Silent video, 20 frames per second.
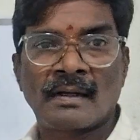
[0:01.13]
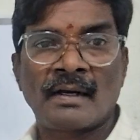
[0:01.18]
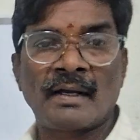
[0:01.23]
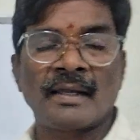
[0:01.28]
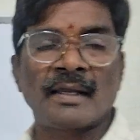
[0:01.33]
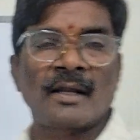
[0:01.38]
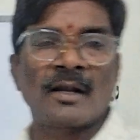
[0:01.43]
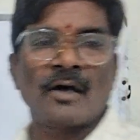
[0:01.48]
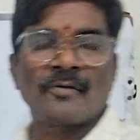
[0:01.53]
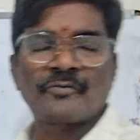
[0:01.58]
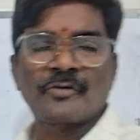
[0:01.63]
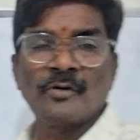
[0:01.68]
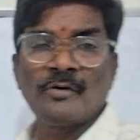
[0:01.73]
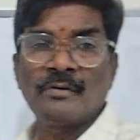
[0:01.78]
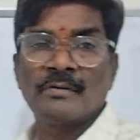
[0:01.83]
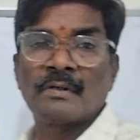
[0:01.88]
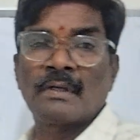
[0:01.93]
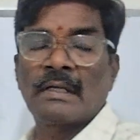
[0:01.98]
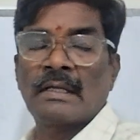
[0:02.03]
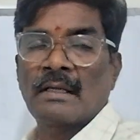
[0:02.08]
Hi all of
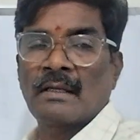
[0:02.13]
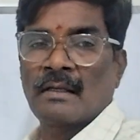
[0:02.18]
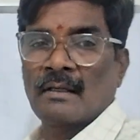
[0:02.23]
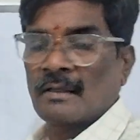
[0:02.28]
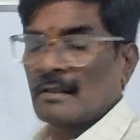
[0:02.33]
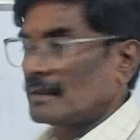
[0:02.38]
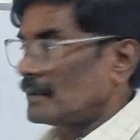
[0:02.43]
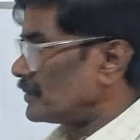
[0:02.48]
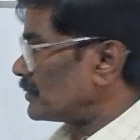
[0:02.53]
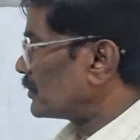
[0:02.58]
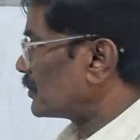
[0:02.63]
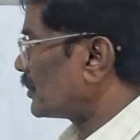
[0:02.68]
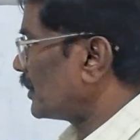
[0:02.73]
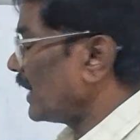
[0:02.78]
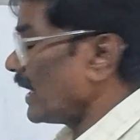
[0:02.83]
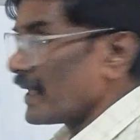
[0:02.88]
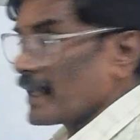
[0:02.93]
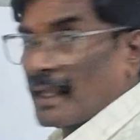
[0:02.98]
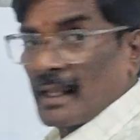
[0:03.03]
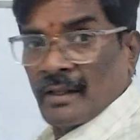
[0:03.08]
you.
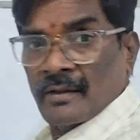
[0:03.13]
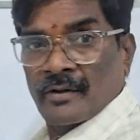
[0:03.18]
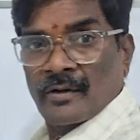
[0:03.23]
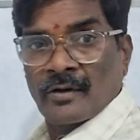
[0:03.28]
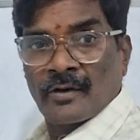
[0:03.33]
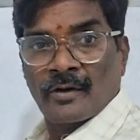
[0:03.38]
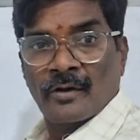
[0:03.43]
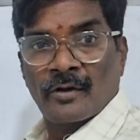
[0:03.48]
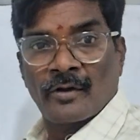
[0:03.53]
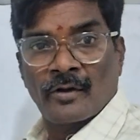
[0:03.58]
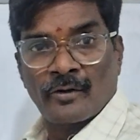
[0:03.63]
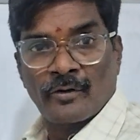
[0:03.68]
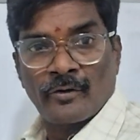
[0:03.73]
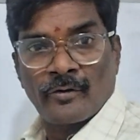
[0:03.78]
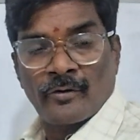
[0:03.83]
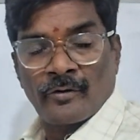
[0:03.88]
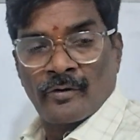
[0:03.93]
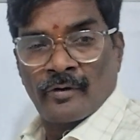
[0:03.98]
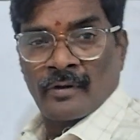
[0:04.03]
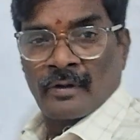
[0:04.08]
Today
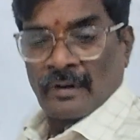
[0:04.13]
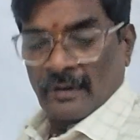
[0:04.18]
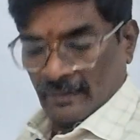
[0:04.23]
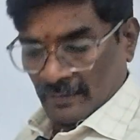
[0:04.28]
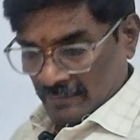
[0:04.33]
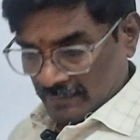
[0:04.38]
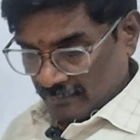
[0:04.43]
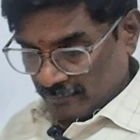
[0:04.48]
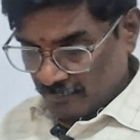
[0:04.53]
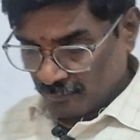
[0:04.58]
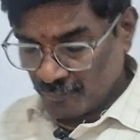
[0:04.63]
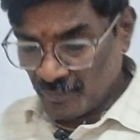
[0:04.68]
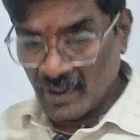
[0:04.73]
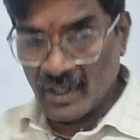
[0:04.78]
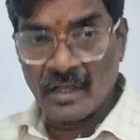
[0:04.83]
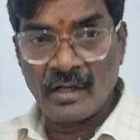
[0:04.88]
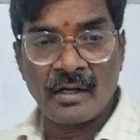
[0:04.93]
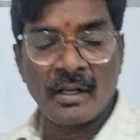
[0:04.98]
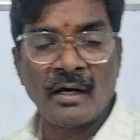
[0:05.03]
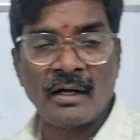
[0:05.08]

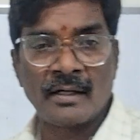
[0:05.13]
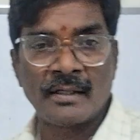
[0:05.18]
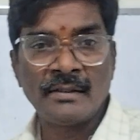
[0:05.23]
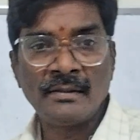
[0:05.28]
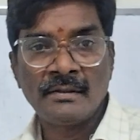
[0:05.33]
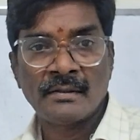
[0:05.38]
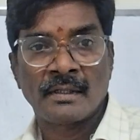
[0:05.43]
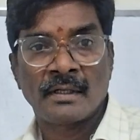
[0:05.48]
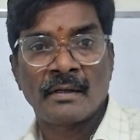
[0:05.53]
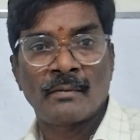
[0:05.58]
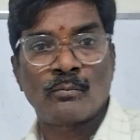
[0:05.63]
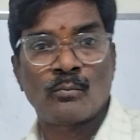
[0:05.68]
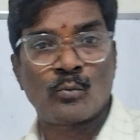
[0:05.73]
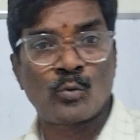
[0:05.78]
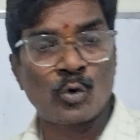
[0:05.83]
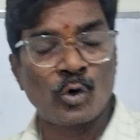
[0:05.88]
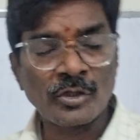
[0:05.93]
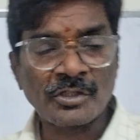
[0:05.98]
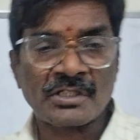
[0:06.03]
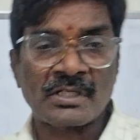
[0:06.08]
we learn
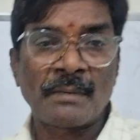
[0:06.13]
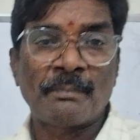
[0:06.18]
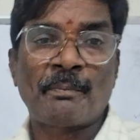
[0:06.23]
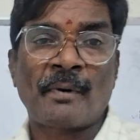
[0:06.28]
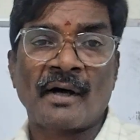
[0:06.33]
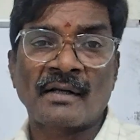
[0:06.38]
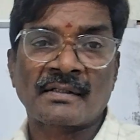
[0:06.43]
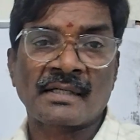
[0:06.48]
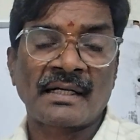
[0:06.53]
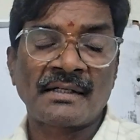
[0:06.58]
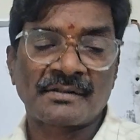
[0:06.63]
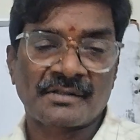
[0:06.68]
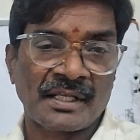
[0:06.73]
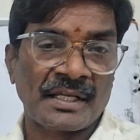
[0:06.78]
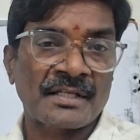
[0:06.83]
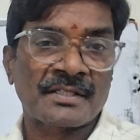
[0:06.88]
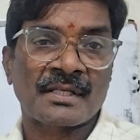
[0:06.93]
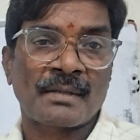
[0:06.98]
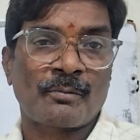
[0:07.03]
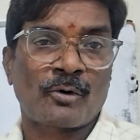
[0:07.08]
most important
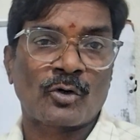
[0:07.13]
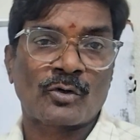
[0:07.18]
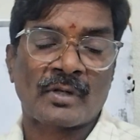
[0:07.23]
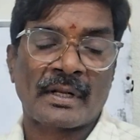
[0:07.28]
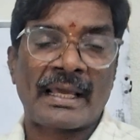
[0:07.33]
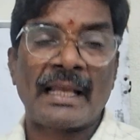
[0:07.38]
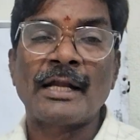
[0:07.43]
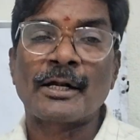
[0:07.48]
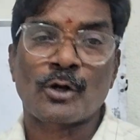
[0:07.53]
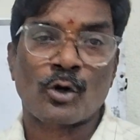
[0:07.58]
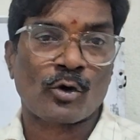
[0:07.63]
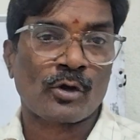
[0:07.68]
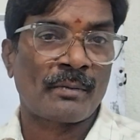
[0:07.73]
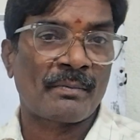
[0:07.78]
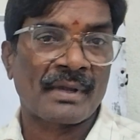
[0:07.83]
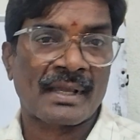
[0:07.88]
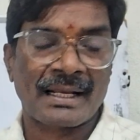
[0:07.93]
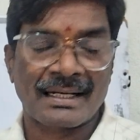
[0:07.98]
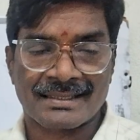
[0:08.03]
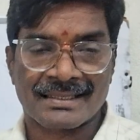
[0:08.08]
things about
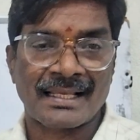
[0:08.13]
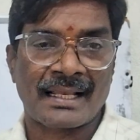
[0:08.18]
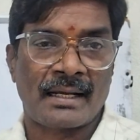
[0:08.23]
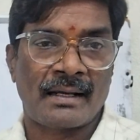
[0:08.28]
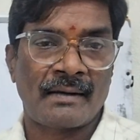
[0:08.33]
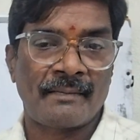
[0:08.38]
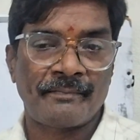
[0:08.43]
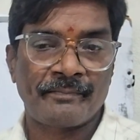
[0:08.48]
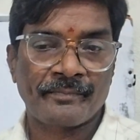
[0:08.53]
electrochemical cell.